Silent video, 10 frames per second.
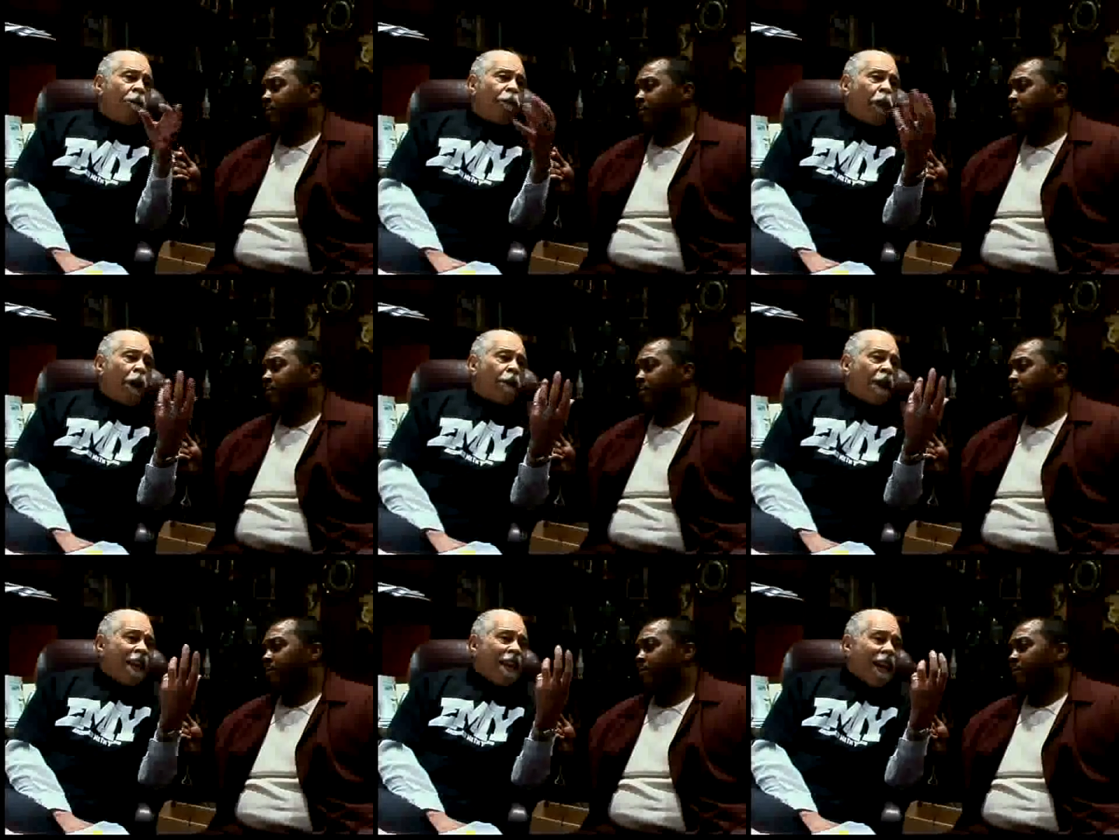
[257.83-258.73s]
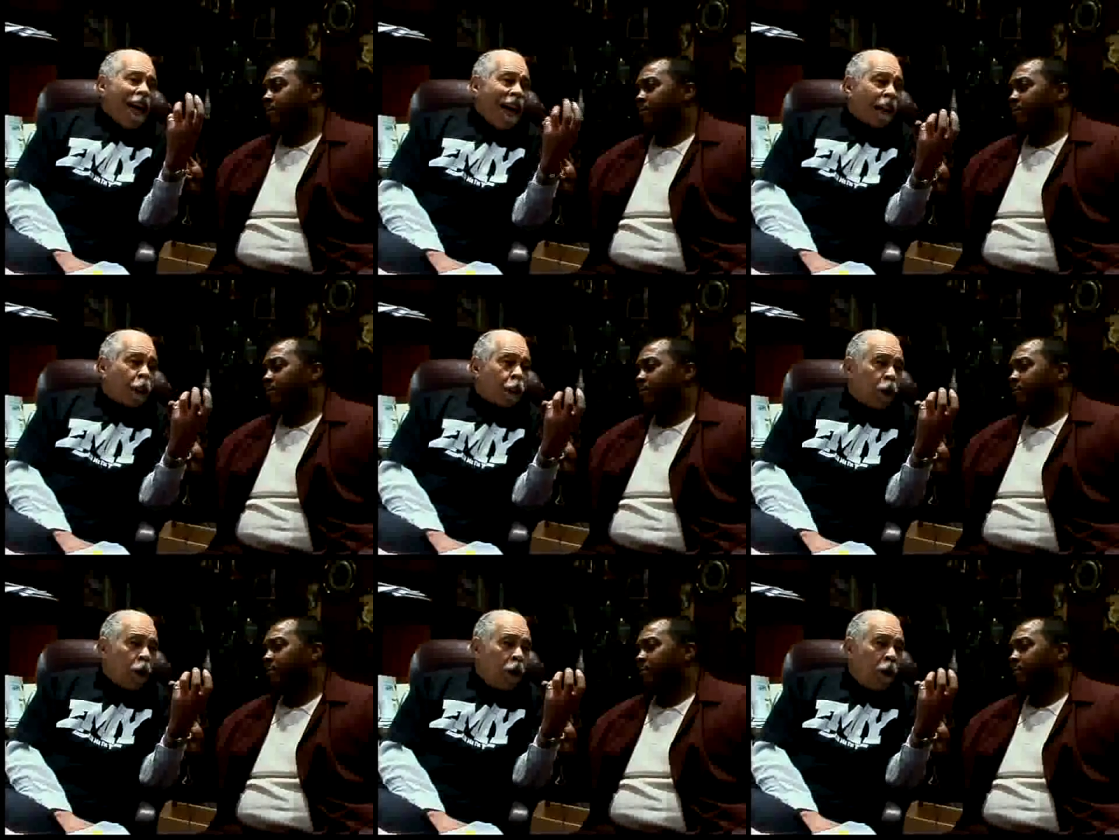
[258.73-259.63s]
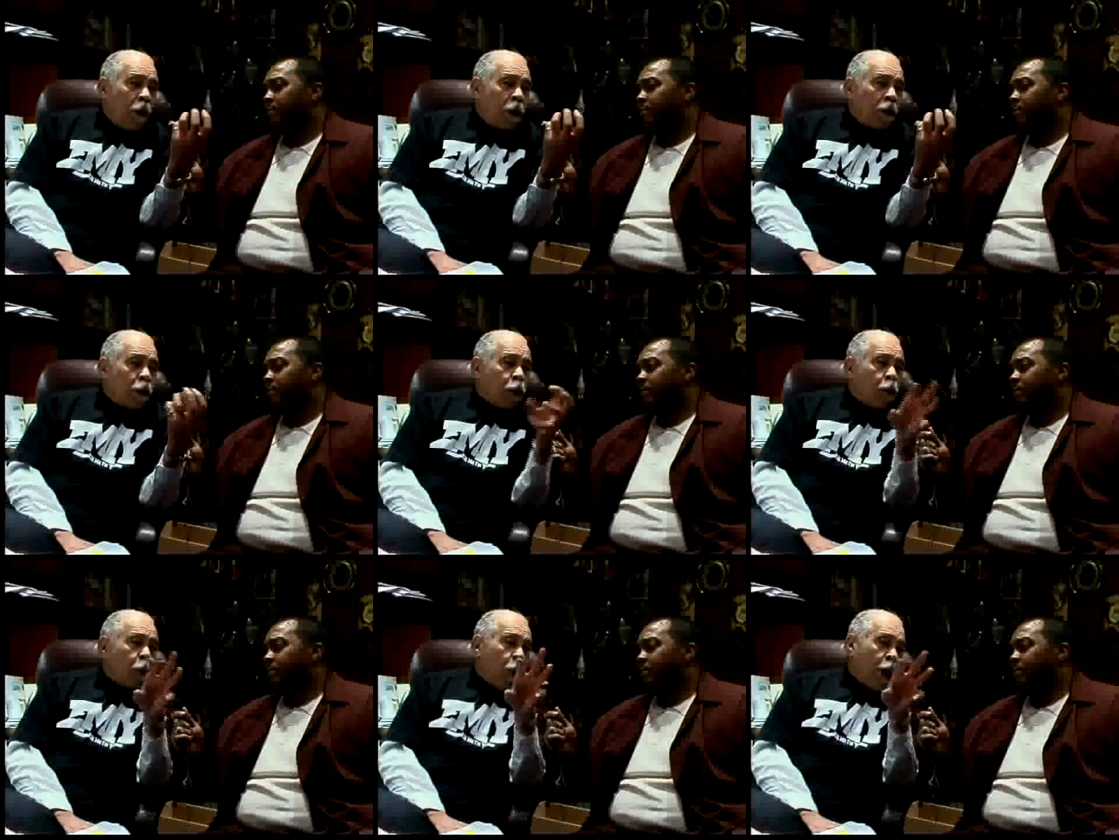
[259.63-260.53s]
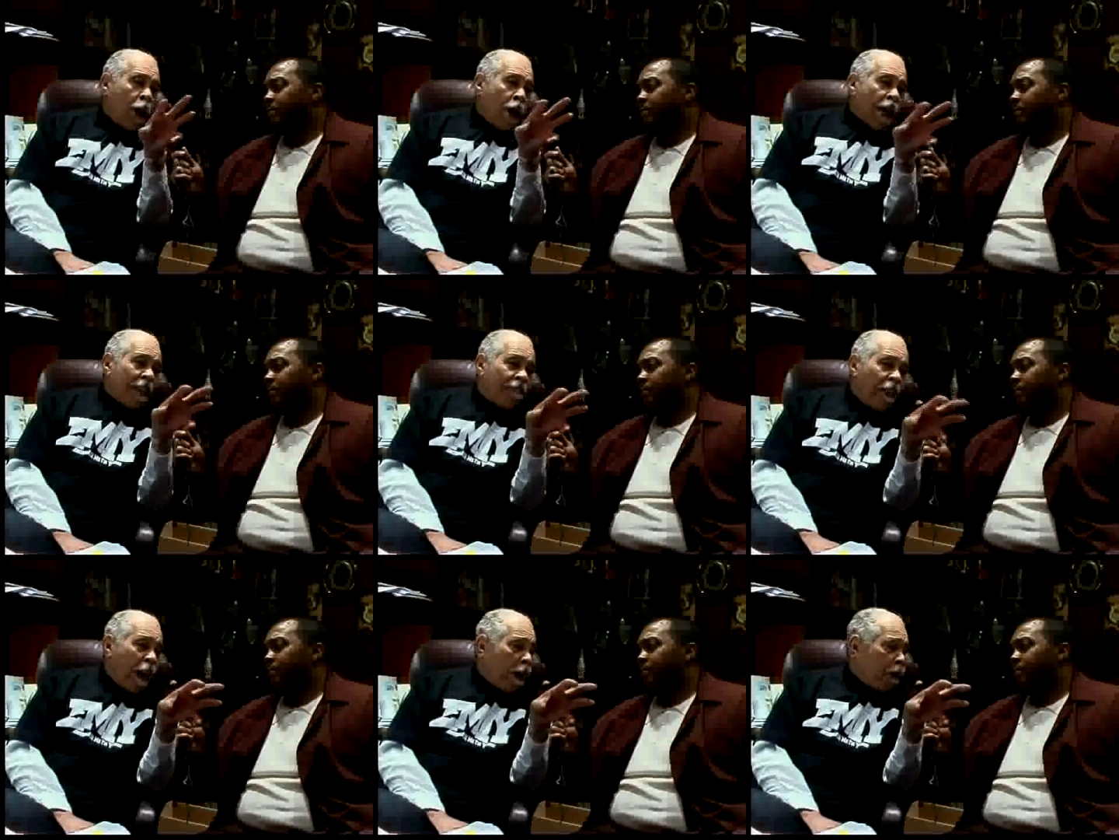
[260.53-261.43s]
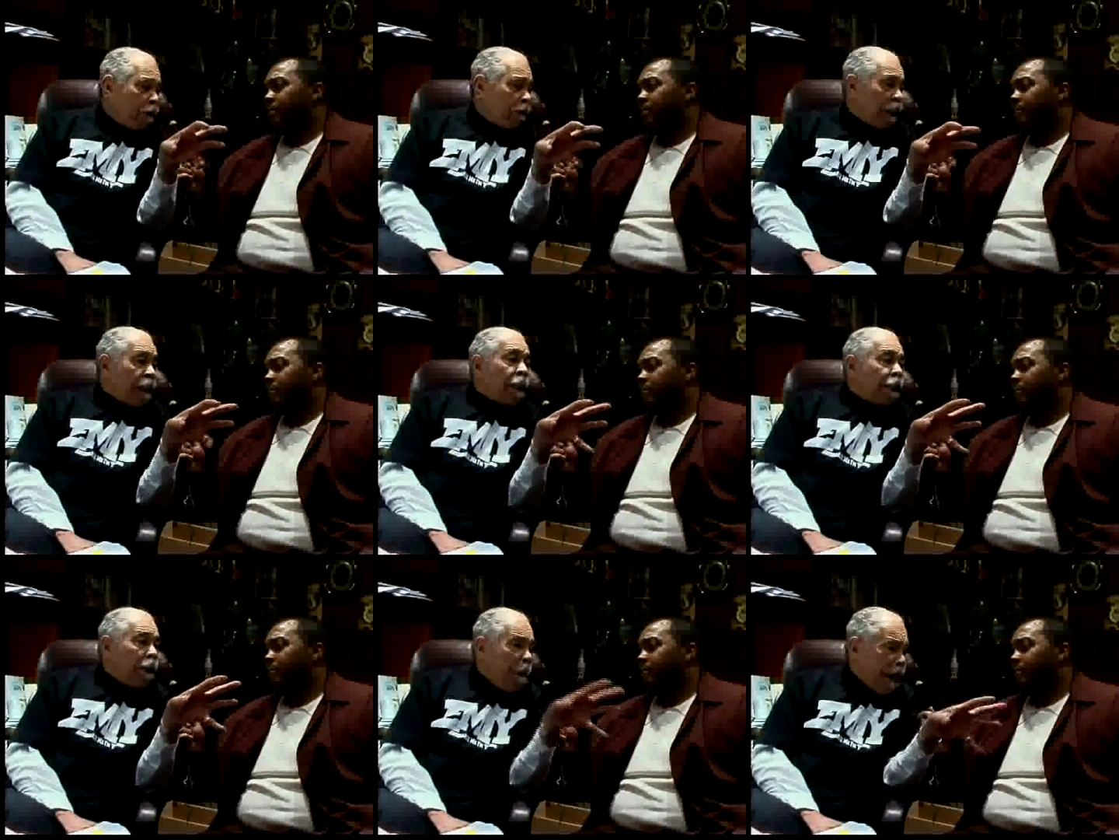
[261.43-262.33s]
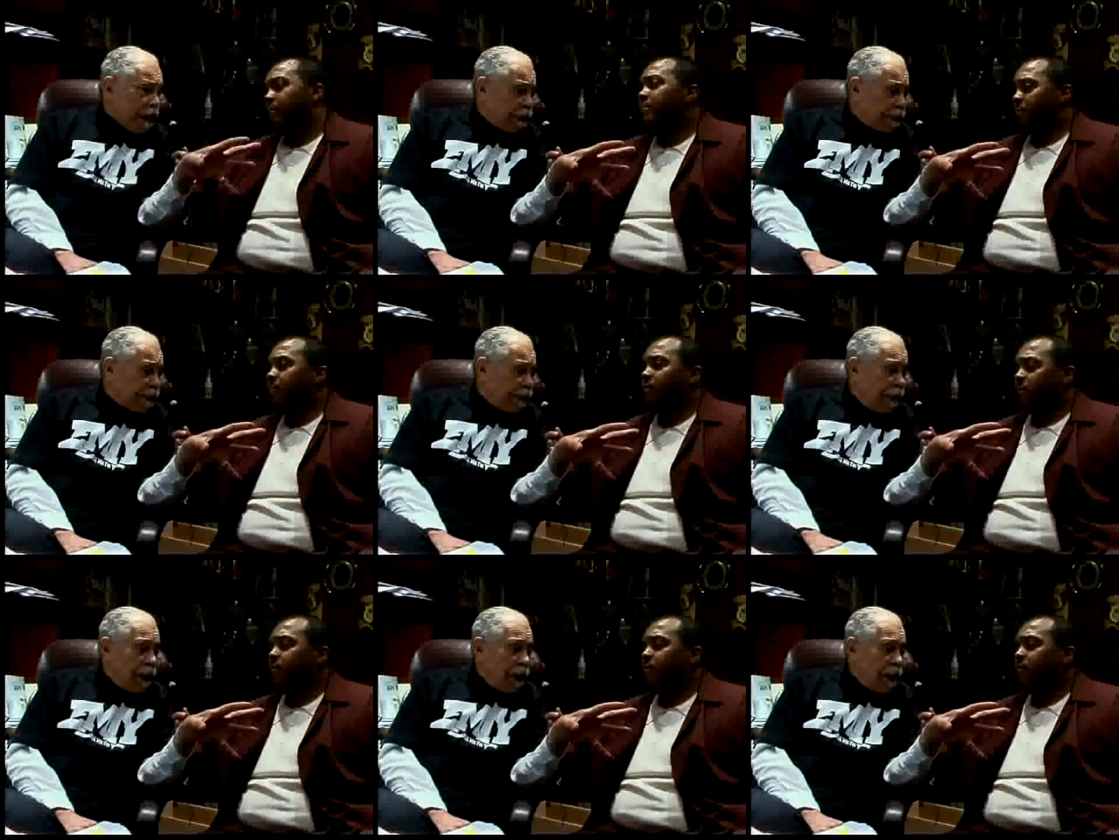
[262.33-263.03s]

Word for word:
Speaker 1: for the actors who were involved in the debates.